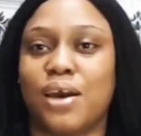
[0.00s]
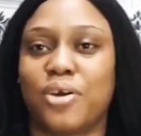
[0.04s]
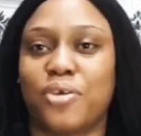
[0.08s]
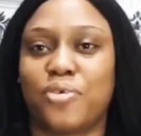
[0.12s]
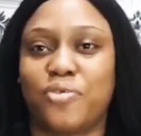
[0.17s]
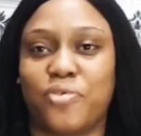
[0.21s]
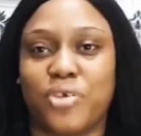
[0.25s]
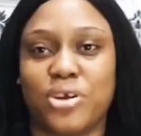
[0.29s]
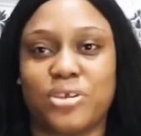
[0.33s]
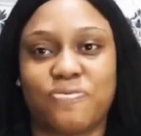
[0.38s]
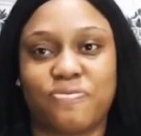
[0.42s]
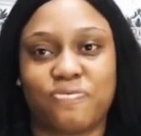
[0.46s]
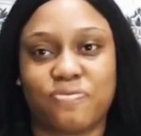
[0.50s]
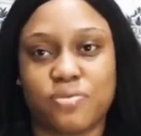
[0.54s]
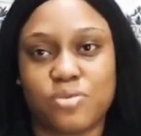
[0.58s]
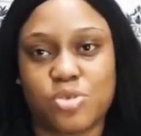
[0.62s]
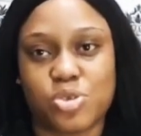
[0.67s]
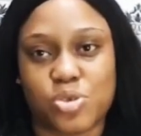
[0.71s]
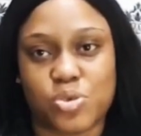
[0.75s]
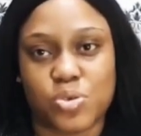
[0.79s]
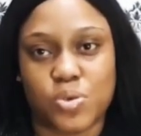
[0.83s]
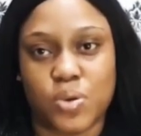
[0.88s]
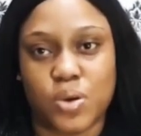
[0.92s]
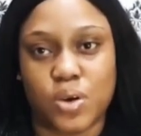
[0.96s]
grateful
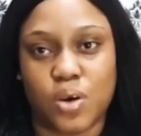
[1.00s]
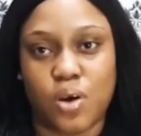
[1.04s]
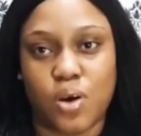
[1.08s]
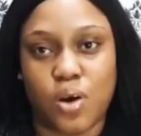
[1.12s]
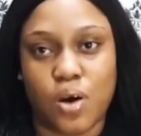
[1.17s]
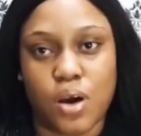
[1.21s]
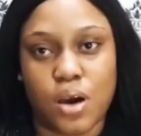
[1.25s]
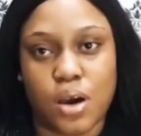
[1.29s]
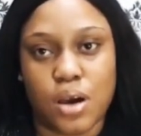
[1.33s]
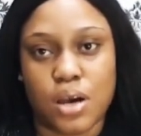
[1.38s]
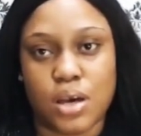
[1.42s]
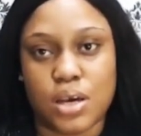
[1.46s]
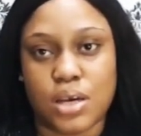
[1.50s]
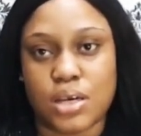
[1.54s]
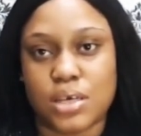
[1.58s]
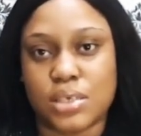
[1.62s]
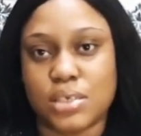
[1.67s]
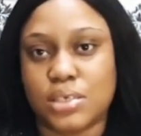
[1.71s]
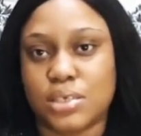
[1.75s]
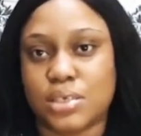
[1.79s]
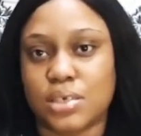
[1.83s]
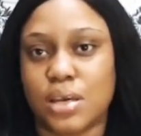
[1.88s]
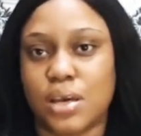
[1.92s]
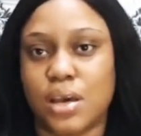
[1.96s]
to
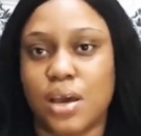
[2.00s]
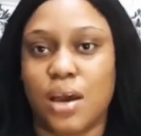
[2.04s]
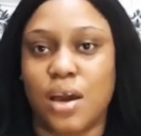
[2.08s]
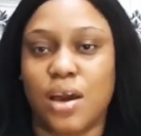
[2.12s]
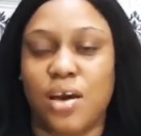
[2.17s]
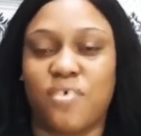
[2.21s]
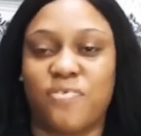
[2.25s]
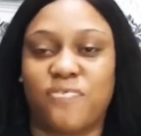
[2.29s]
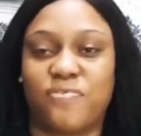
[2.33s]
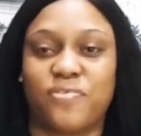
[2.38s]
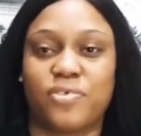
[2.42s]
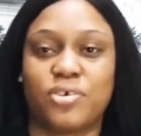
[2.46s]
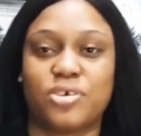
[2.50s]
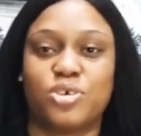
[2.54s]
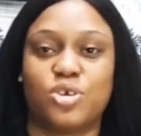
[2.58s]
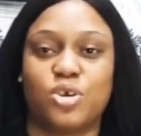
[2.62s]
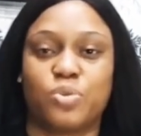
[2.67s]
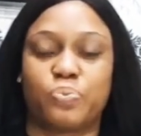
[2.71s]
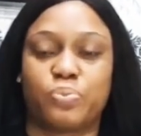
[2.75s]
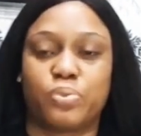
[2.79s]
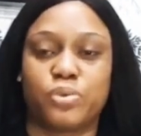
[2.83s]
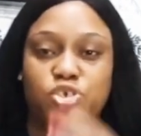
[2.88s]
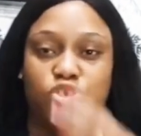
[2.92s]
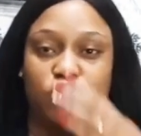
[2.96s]
God for the
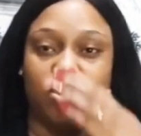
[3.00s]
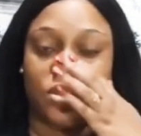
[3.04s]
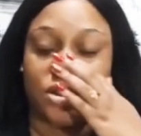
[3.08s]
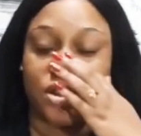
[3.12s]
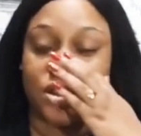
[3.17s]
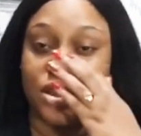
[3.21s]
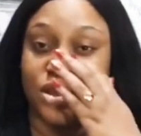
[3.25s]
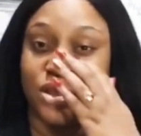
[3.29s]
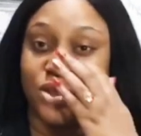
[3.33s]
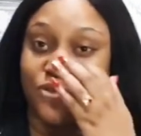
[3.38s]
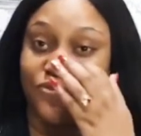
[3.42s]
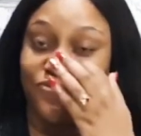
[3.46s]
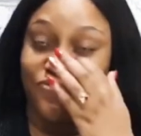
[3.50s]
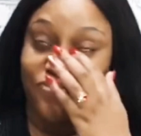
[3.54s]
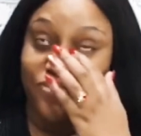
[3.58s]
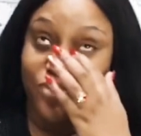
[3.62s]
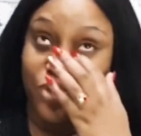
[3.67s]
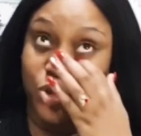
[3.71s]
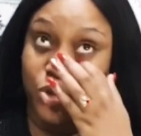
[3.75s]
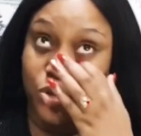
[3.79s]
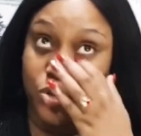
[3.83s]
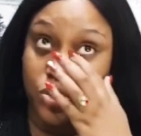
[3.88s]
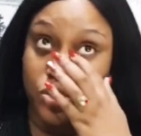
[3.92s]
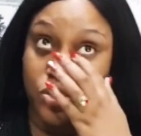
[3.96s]
opportunity
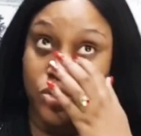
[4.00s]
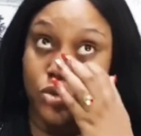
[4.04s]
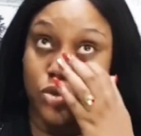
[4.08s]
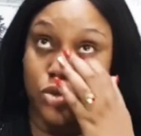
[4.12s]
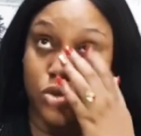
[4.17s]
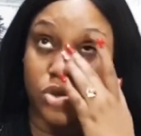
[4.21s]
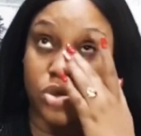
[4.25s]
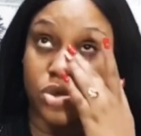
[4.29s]
to,